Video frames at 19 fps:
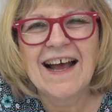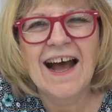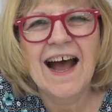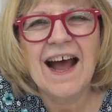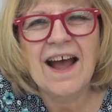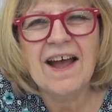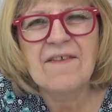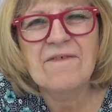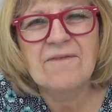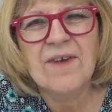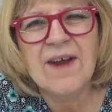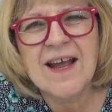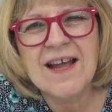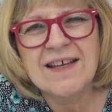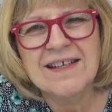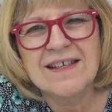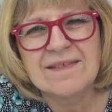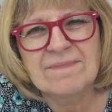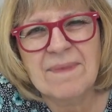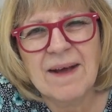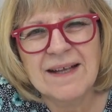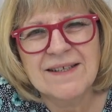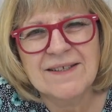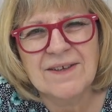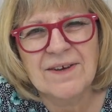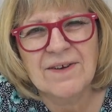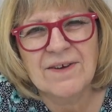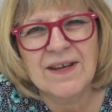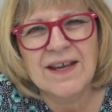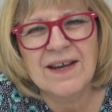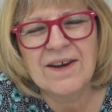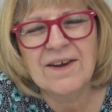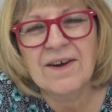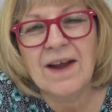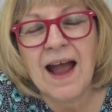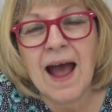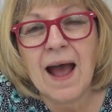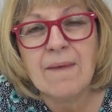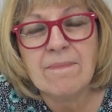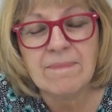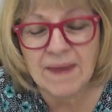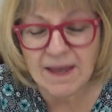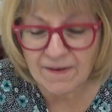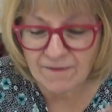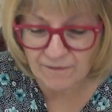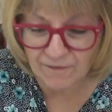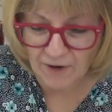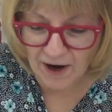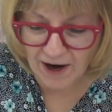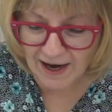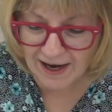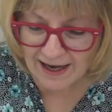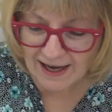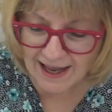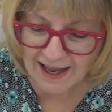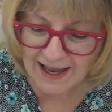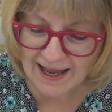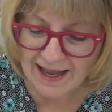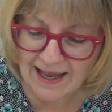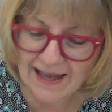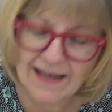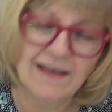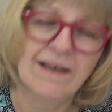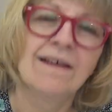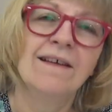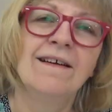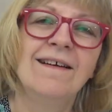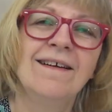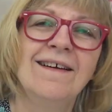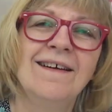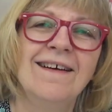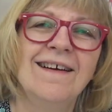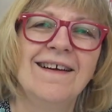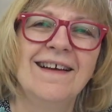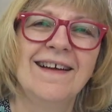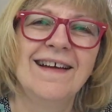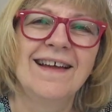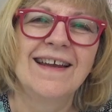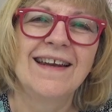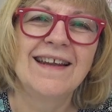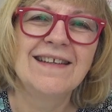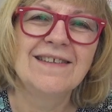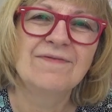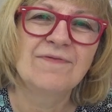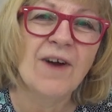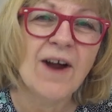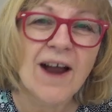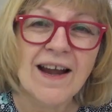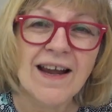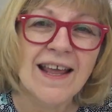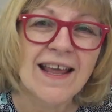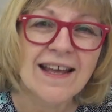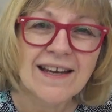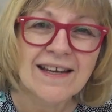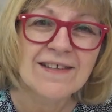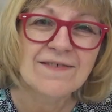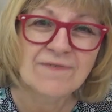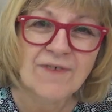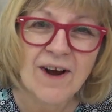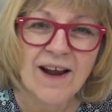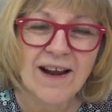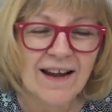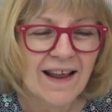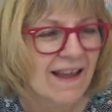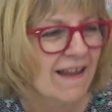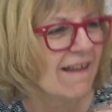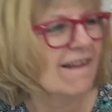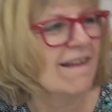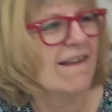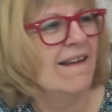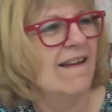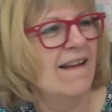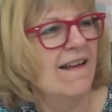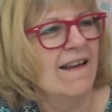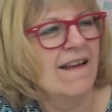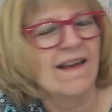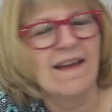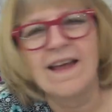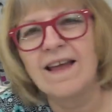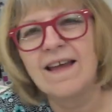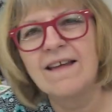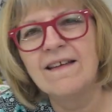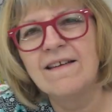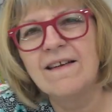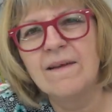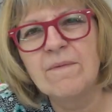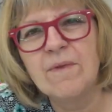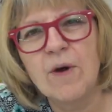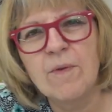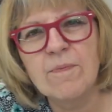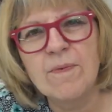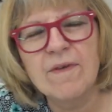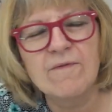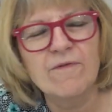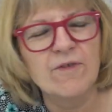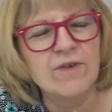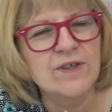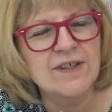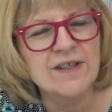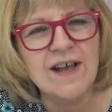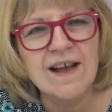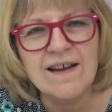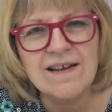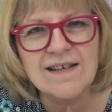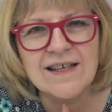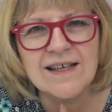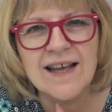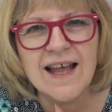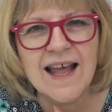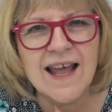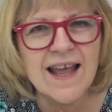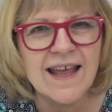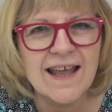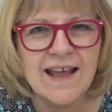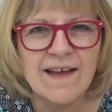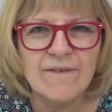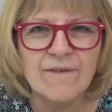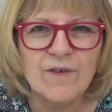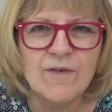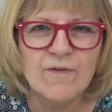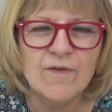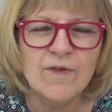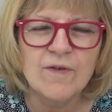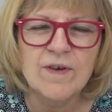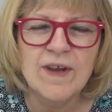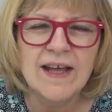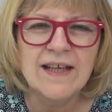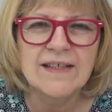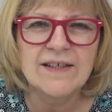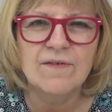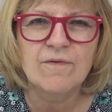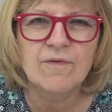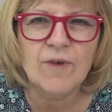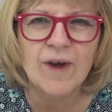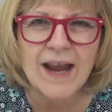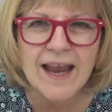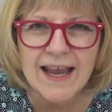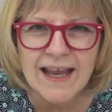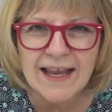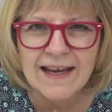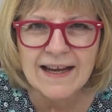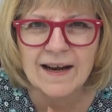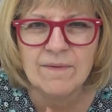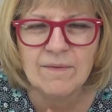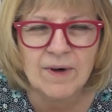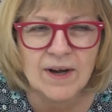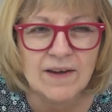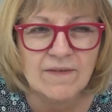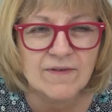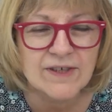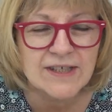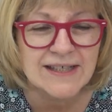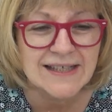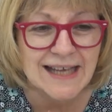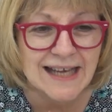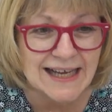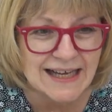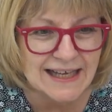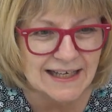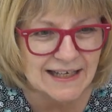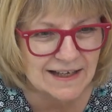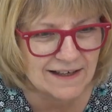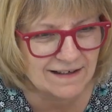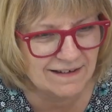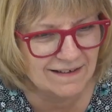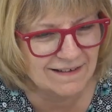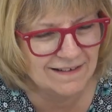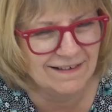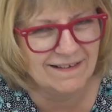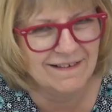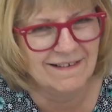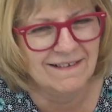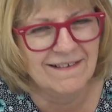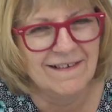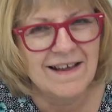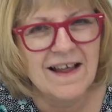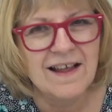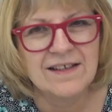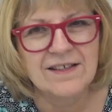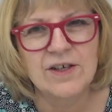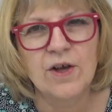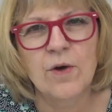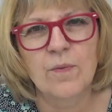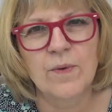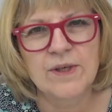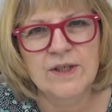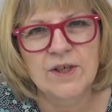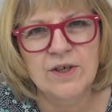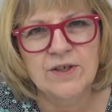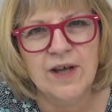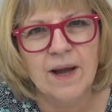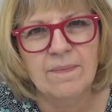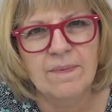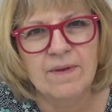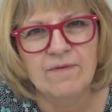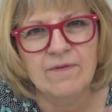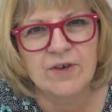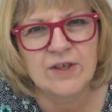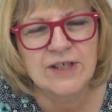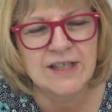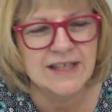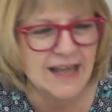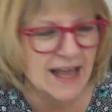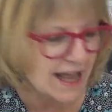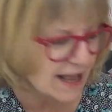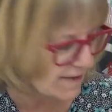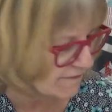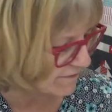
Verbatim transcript: Hi friend, it's Pat Sloan here. Happy Friday. It is Friday, it is Friday. And I'm hoping for sun today after a few days of rain. I'm ready for sun. So what's our topic for today?